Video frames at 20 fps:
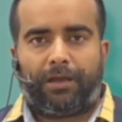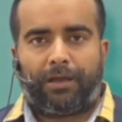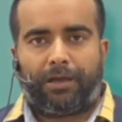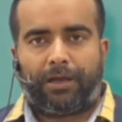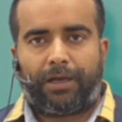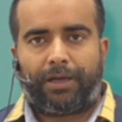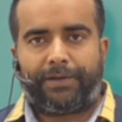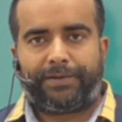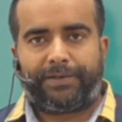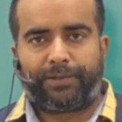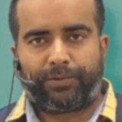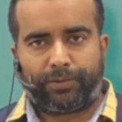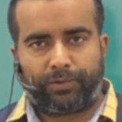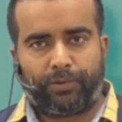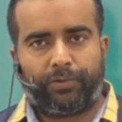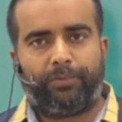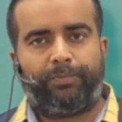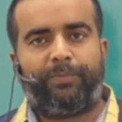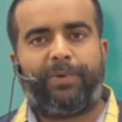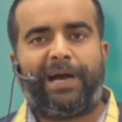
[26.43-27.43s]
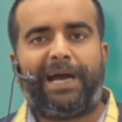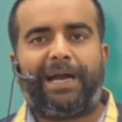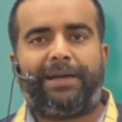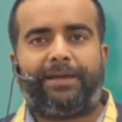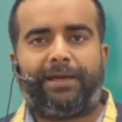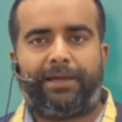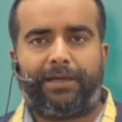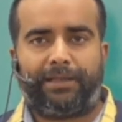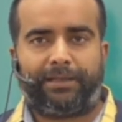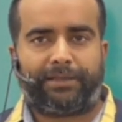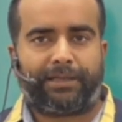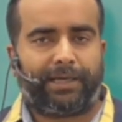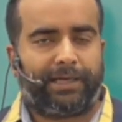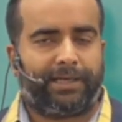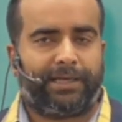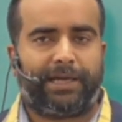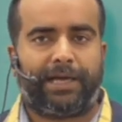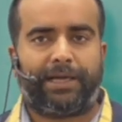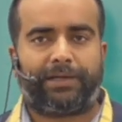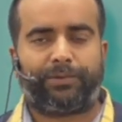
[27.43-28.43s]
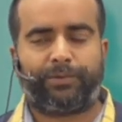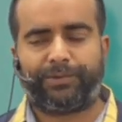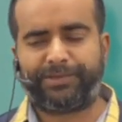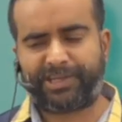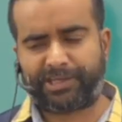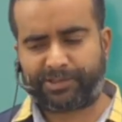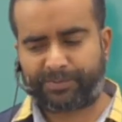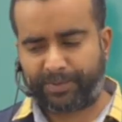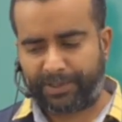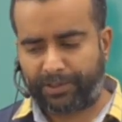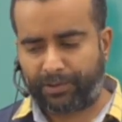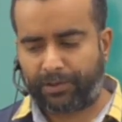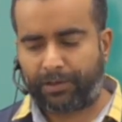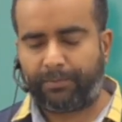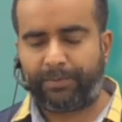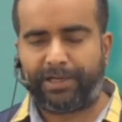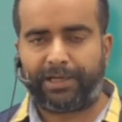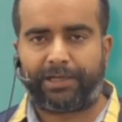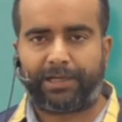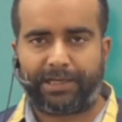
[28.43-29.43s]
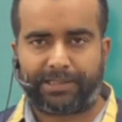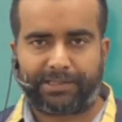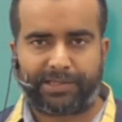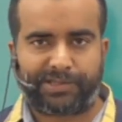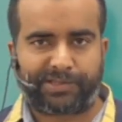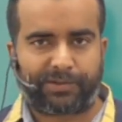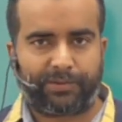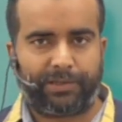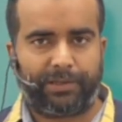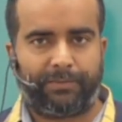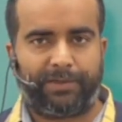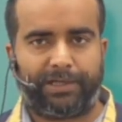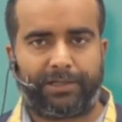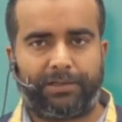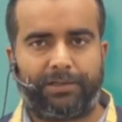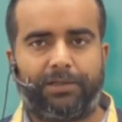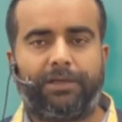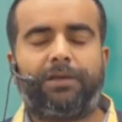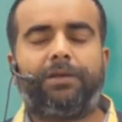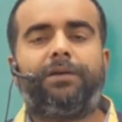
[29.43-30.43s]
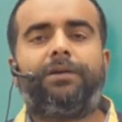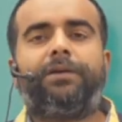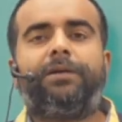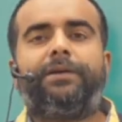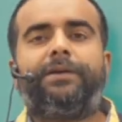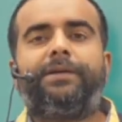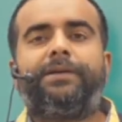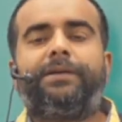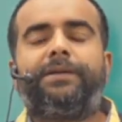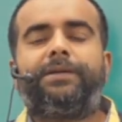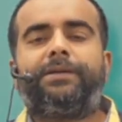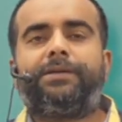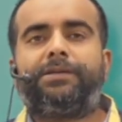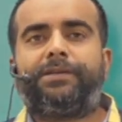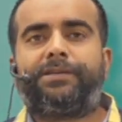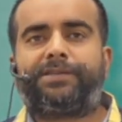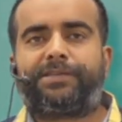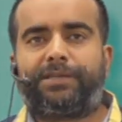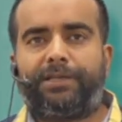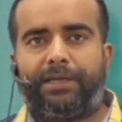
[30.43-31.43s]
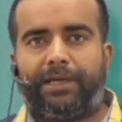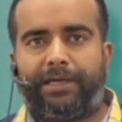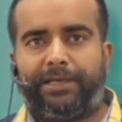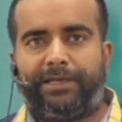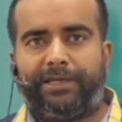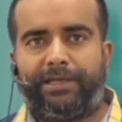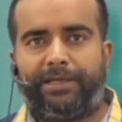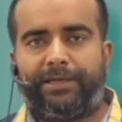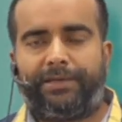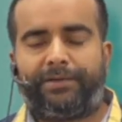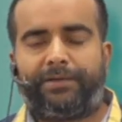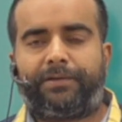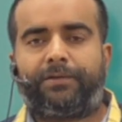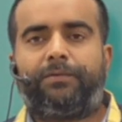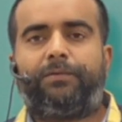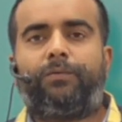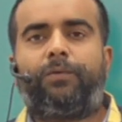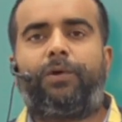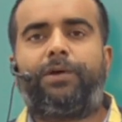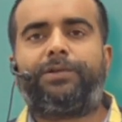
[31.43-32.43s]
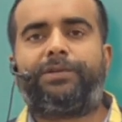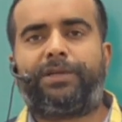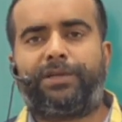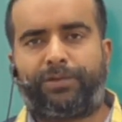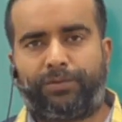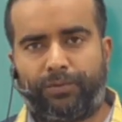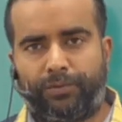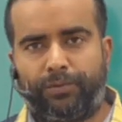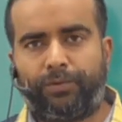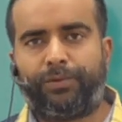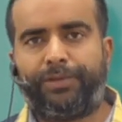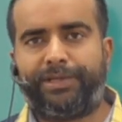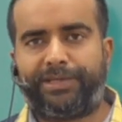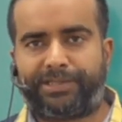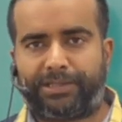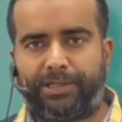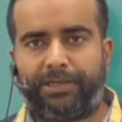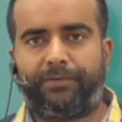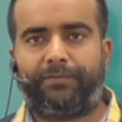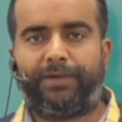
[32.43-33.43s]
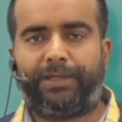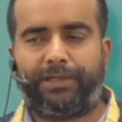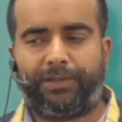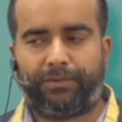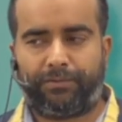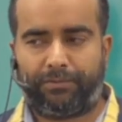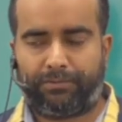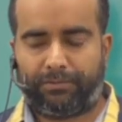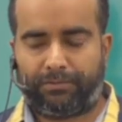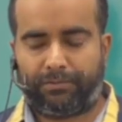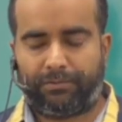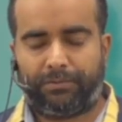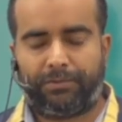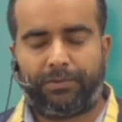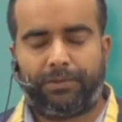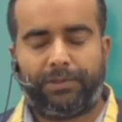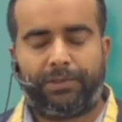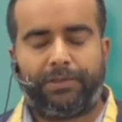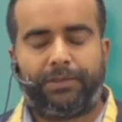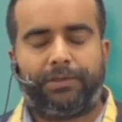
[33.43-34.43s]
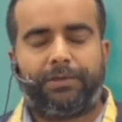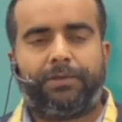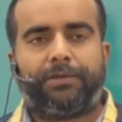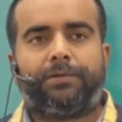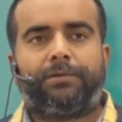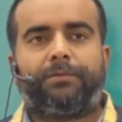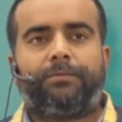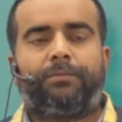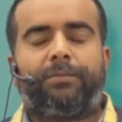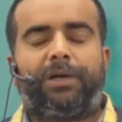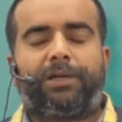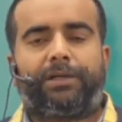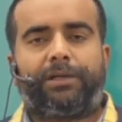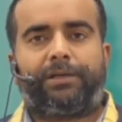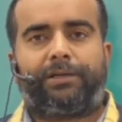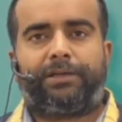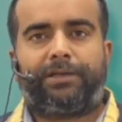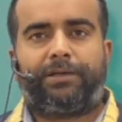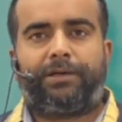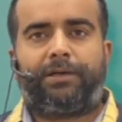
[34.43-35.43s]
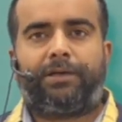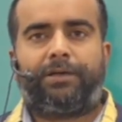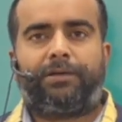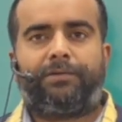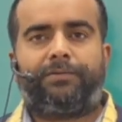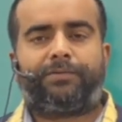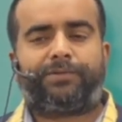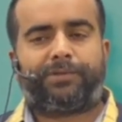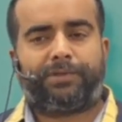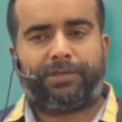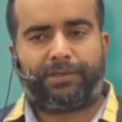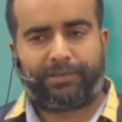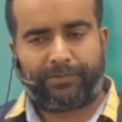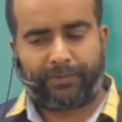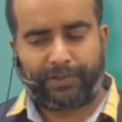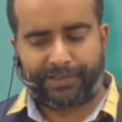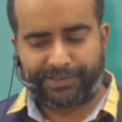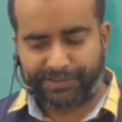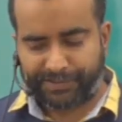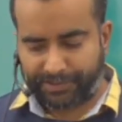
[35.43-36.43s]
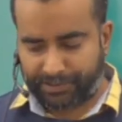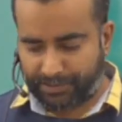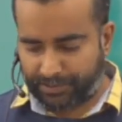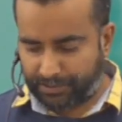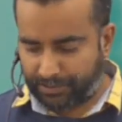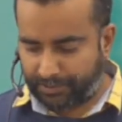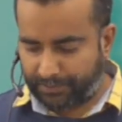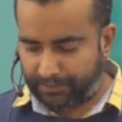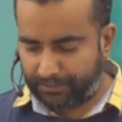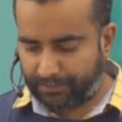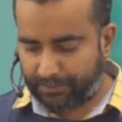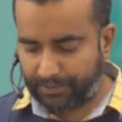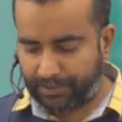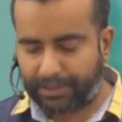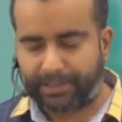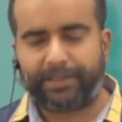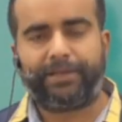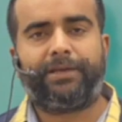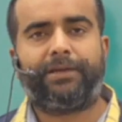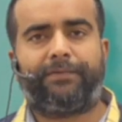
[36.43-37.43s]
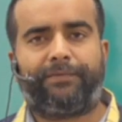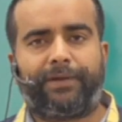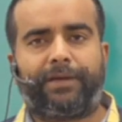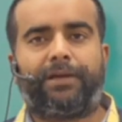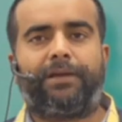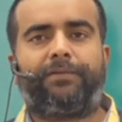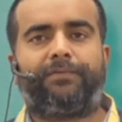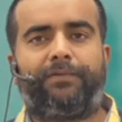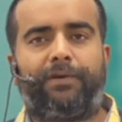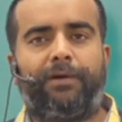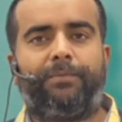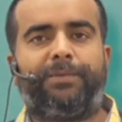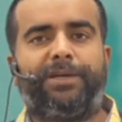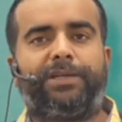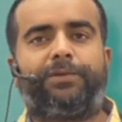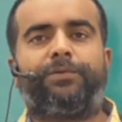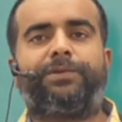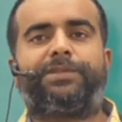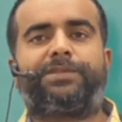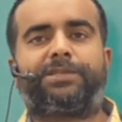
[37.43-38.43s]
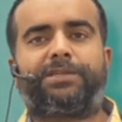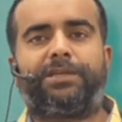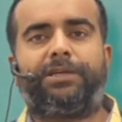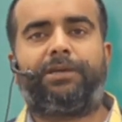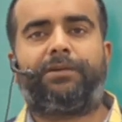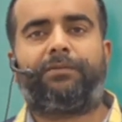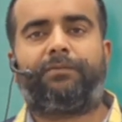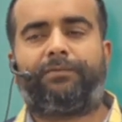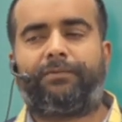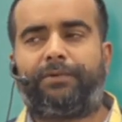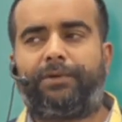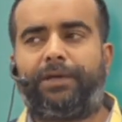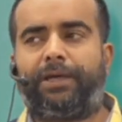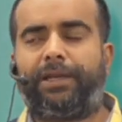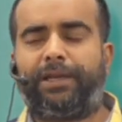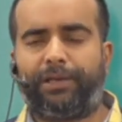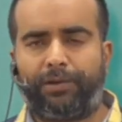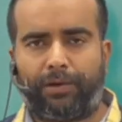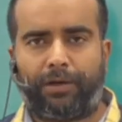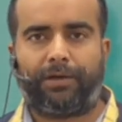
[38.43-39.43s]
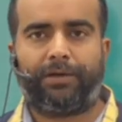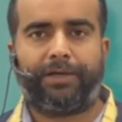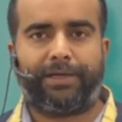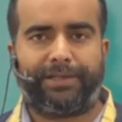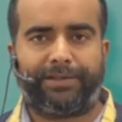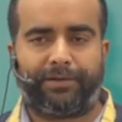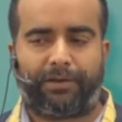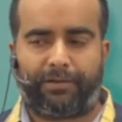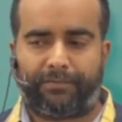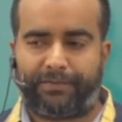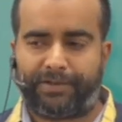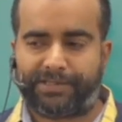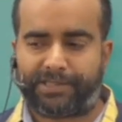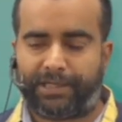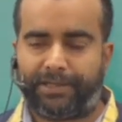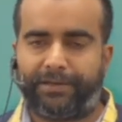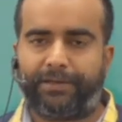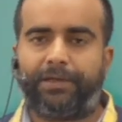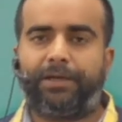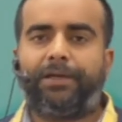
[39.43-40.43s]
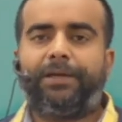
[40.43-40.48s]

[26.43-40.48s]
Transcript: And due to bad health, I had to suspend all my classes today, but still I didn't wanted to do this thing with you, but it was getting difficult for me to stay any longer in the office, and